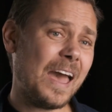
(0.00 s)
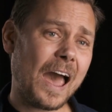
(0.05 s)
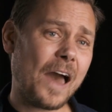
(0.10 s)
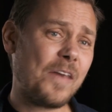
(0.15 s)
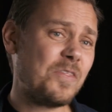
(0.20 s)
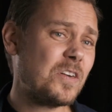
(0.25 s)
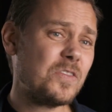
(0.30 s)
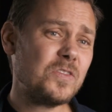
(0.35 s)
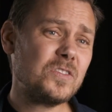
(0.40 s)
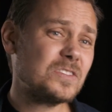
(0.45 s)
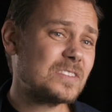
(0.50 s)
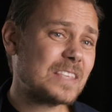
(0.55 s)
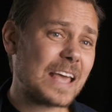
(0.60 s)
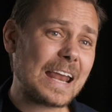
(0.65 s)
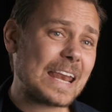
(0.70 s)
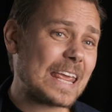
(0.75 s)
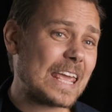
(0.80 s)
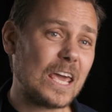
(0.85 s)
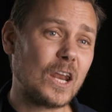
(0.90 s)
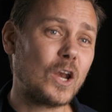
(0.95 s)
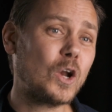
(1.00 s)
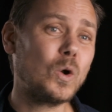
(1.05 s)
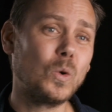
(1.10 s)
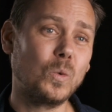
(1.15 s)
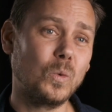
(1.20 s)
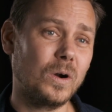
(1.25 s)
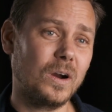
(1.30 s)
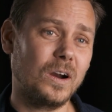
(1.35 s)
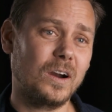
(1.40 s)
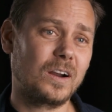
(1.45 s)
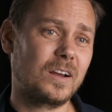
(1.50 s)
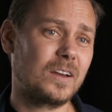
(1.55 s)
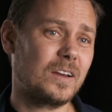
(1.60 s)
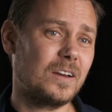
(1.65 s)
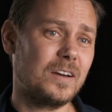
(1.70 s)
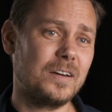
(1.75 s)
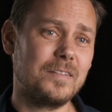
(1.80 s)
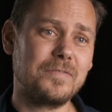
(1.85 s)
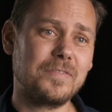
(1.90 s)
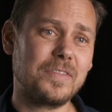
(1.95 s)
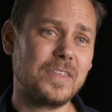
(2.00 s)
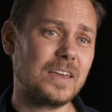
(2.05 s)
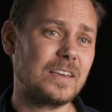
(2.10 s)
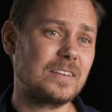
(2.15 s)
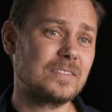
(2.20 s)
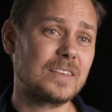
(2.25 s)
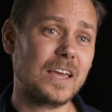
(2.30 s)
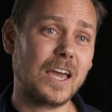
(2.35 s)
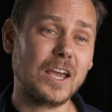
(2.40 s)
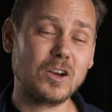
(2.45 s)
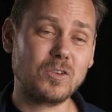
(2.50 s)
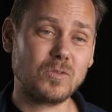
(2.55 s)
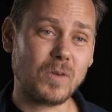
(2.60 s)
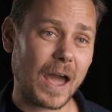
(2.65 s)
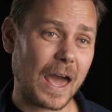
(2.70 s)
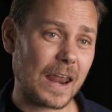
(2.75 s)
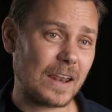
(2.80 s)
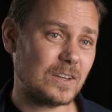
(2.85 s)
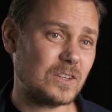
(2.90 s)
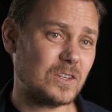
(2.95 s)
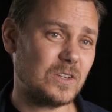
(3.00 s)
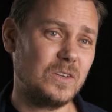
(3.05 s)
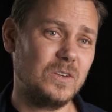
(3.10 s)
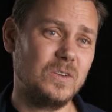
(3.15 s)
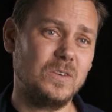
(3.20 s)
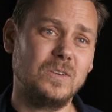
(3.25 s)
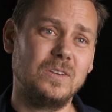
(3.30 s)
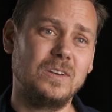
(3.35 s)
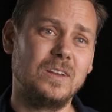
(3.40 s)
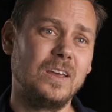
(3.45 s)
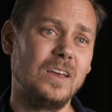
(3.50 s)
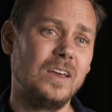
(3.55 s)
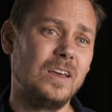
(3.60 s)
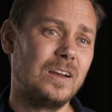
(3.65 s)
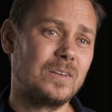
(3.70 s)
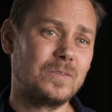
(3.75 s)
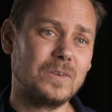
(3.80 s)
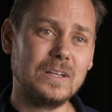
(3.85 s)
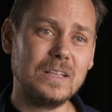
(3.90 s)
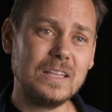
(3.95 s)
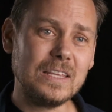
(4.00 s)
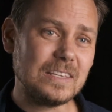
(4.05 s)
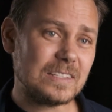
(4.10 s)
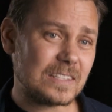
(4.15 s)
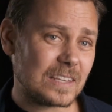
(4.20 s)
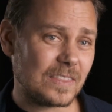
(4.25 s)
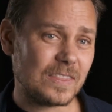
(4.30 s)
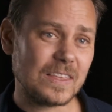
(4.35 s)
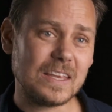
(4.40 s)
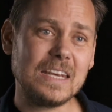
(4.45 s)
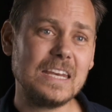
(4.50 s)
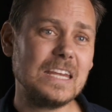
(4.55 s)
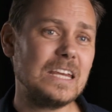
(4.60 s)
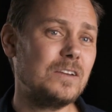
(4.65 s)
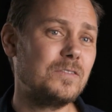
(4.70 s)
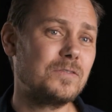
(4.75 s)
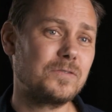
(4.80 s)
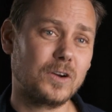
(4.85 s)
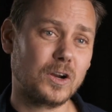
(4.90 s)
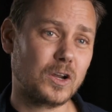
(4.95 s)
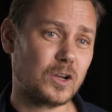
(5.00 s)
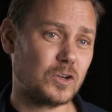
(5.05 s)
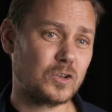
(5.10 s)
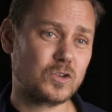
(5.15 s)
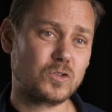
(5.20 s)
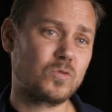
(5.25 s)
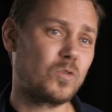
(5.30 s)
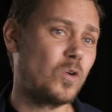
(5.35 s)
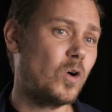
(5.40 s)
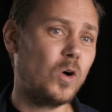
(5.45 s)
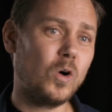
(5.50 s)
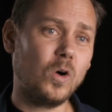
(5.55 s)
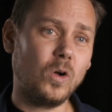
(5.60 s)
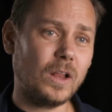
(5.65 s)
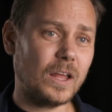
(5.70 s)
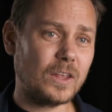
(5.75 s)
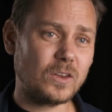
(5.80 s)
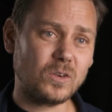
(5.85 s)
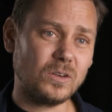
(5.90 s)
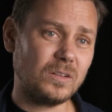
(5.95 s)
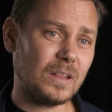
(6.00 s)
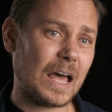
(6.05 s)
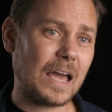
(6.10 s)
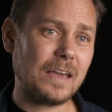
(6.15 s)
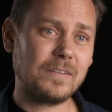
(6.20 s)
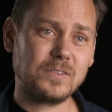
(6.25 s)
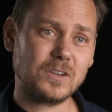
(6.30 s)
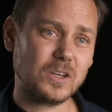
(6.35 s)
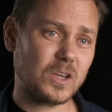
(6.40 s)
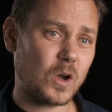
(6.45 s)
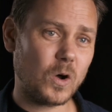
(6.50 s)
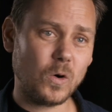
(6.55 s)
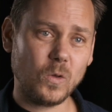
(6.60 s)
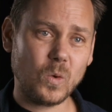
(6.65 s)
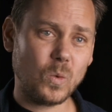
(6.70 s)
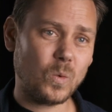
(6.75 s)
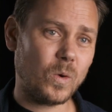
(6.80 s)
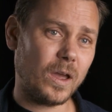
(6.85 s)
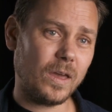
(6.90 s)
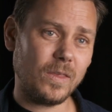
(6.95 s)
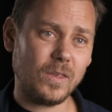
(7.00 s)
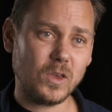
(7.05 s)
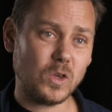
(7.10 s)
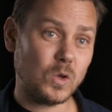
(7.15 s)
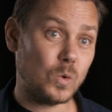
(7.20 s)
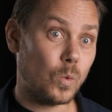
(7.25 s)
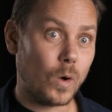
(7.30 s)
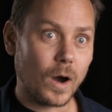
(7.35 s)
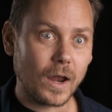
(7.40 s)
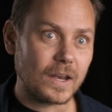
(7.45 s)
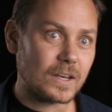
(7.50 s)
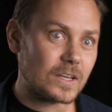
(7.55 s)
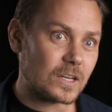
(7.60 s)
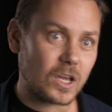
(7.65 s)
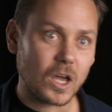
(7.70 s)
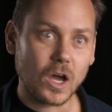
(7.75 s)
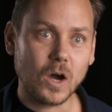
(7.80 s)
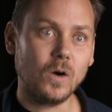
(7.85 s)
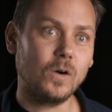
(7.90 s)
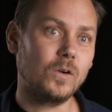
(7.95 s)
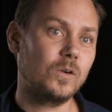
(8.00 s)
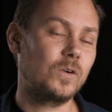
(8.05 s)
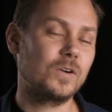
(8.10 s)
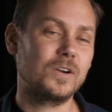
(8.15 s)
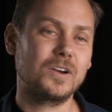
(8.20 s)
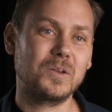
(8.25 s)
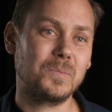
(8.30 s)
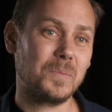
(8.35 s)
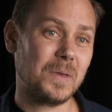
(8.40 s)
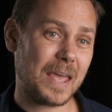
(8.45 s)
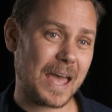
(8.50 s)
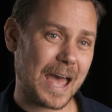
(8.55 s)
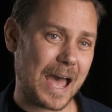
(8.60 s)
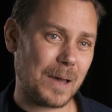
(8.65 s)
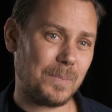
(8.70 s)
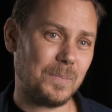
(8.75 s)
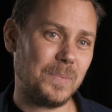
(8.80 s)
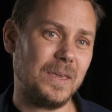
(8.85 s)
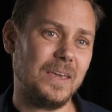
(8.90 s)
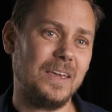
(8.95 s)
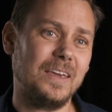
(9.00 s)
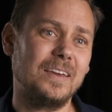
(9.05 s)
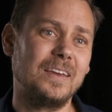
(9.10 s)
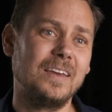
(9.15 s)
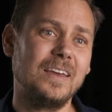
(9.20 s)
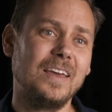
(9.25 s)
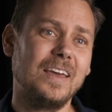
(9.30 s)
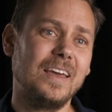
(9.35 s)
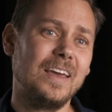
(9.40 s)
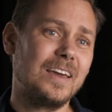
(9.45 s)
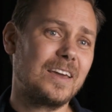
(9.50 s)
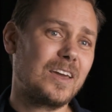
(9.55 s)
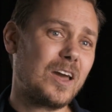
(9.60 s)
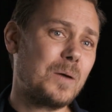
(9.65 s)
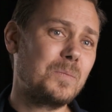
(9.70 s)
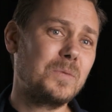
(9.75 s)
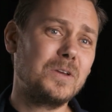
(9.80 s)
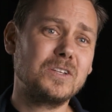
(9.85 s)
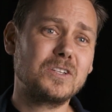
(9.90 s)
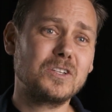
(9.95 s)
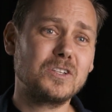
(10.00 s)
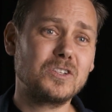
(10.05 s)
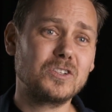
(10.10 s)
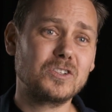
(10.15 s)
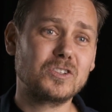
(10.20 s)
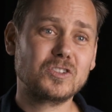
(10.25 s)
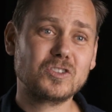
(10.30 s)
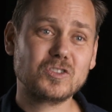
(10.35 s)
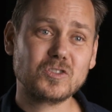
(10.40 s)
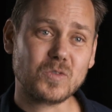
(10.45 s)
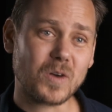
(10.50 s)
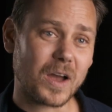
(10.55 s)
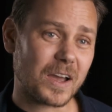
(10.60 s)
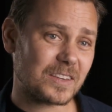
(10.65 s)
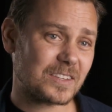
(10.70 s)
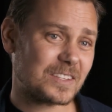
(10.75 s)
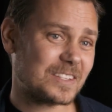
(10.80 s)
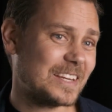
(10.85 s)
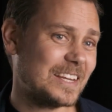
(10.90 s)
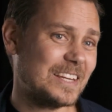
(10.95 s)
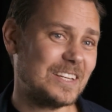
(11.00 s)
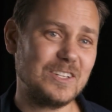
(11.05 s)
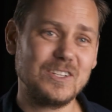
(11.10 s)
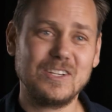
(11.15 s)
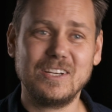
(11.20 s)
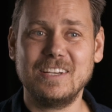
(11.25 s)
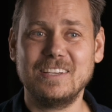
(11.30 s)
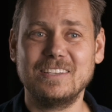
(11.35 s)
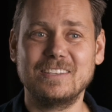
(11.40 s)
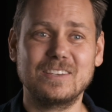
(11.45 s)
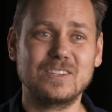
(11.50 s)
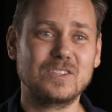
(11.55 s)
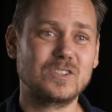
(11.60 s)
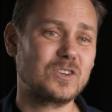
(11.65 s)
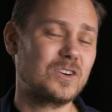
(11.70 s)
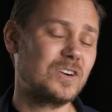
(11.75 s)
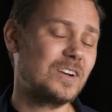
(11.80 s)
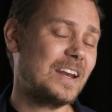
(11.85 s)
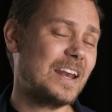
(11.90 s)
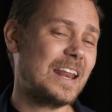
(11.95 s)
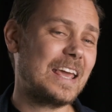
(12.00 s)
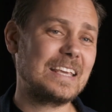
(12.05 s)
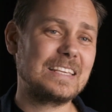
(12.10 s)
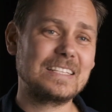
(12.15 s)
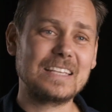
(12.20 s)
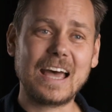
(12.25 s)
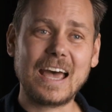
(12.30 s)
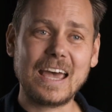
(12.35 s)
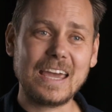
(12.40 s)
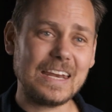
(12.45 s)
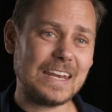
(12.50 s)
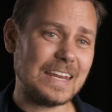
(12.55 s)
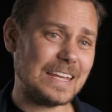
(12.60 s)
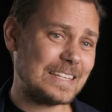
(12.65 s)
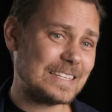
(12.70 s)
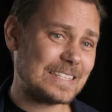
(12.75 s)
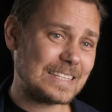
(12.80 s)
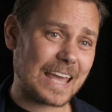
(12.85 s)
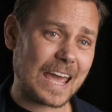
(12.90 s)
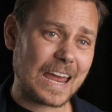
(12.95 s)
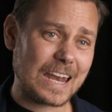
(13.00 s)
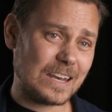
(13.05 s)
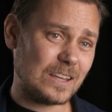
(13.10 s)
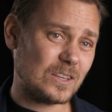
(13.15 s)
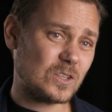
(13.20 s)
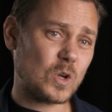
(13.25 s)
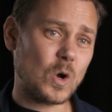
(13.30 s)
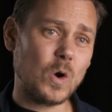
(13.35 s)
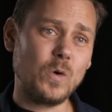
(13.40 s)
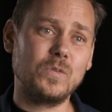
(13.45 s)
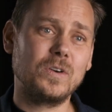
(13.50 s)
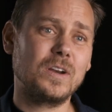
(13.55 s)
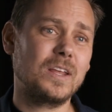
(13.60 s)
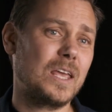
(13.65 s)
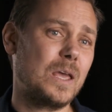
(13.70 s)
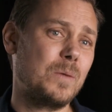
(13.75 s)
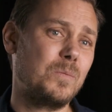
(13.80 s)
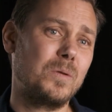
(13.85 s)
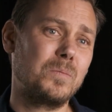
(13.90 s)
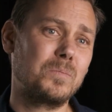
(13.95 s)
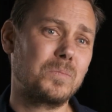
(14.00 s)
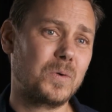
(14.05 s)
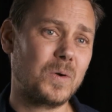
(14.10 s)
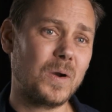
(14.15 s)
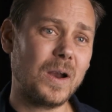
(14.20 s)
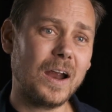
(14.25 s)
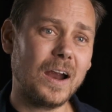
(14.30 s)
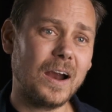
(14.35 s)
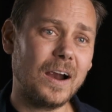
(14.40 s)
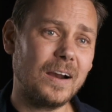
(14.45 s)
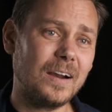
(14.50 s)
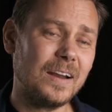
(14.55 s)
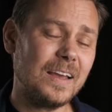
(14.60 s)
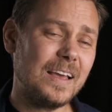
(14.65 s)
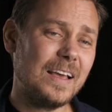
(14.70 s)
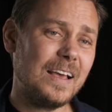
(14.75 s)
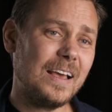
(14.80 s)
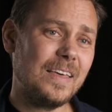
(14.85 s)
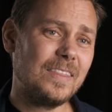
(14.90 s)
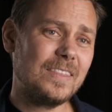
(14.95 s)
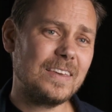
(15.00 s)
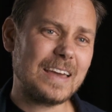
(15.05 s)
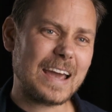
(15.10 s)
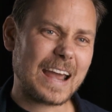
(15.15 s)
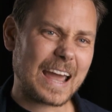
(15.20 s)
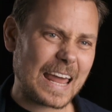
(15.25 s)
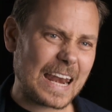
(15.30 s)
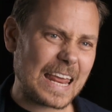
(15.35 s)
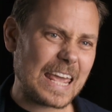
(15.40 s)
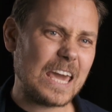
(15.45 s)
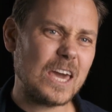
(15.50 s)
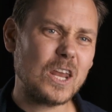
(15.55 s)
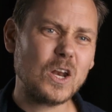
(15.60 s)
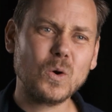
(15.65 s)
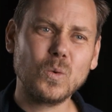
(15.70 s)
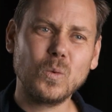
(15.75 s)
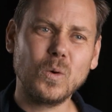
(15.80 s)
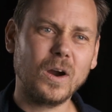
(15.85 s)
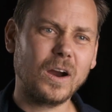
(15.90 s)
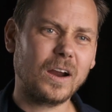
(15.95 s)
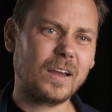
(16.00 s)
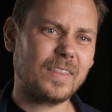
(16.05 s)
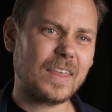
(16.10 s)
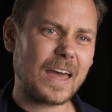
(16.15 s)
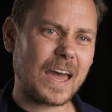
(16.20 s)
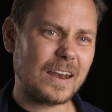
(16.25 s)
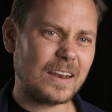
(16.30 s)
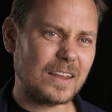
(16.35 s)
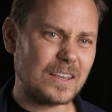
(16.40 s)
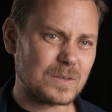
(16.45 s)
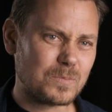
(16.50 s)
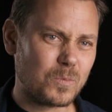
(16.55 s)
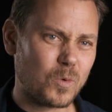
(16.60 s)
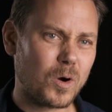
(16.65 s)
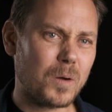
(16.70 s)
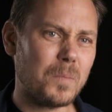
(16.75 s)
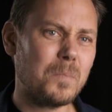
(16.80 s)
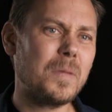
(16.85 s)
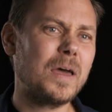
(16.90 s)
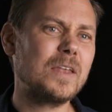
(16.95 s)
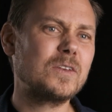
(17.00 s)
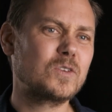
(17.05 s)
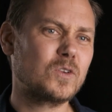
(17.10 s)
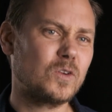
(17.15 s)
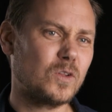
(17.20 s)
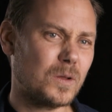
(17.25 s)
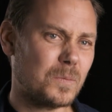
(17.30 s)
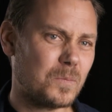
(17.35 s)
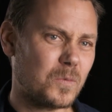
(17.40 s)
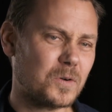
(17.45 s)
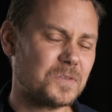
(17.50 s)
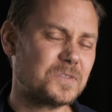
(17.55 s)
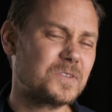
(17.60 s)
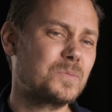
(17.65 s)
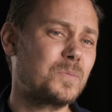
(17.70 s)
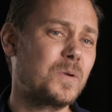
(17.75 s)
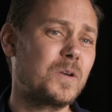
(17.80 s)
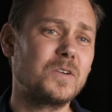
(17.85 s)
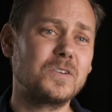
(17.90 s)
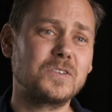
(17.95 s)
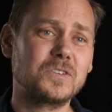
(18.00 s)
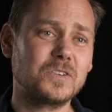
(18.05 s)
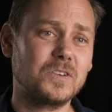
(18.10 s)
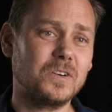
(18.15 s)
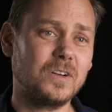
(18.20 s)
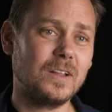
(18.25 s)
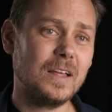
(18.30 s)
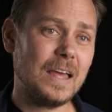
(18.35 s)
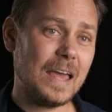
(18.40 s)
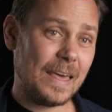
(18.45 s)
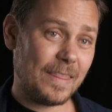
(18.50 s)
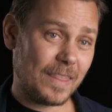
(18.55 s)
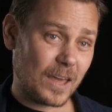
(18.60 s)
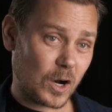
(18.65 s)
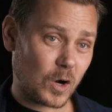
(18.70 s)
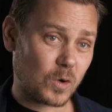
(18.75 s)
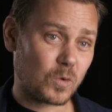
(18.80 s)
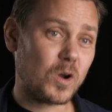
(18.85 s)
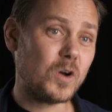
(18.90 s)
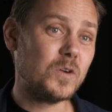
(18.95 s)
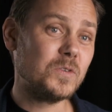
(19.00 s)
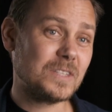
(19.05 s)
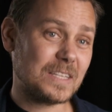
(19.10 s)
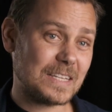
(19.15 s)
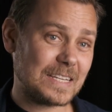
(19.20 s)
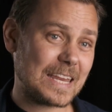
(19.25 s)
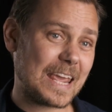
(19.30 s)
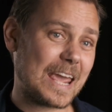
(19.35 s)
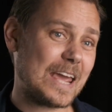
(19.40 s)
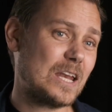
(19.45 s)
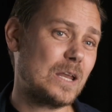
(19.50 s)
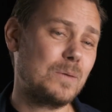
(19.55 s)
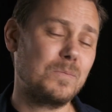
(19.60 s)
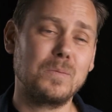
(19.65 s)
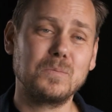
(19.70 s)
And then there's that inner work of things like gratitude, releasing the need for control and your life to go the way that you want it to go in order to be happy, coming to just trust in Jesus, turning anxiety and sadness over to him in prayer, that kind of inner work that is more mental and more spiritual that grows in tandem.